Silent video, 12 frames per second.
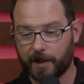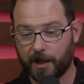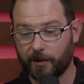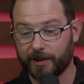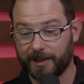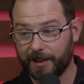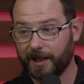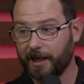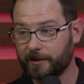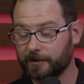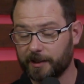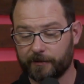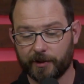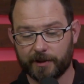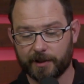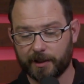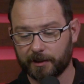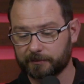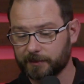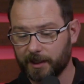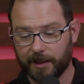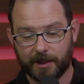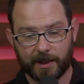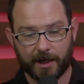how he handled everything,
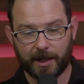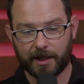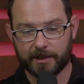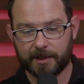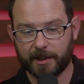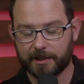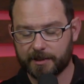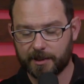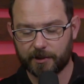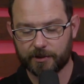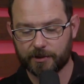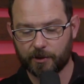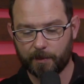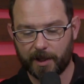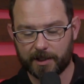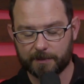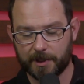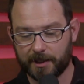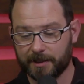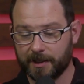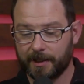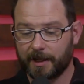and he continues to amaze me.